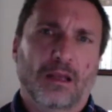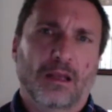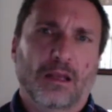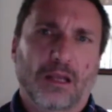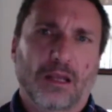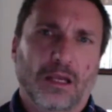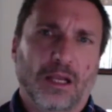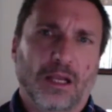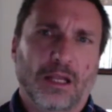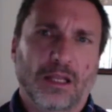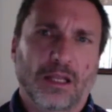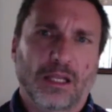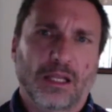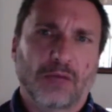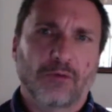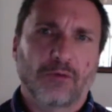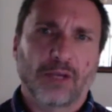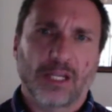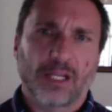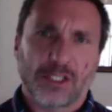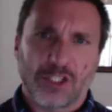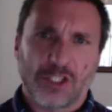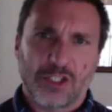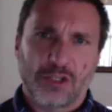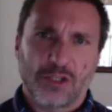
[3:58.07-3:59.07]
And I think if we
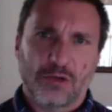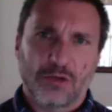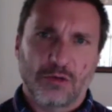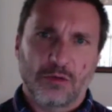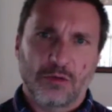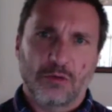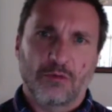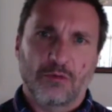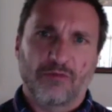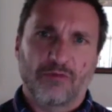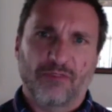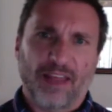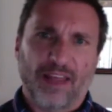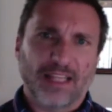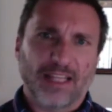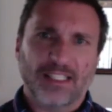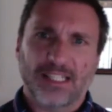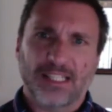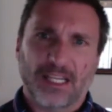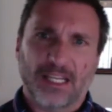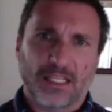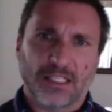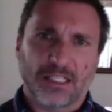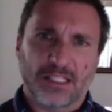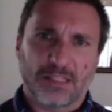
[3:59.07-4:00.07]
get too
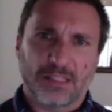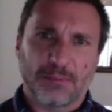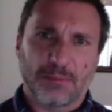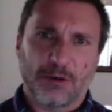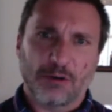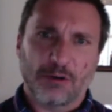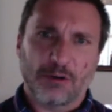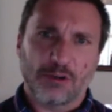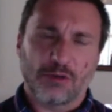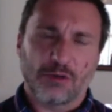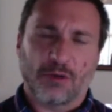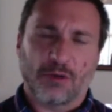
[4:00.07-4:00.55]
fancy and spiritual, I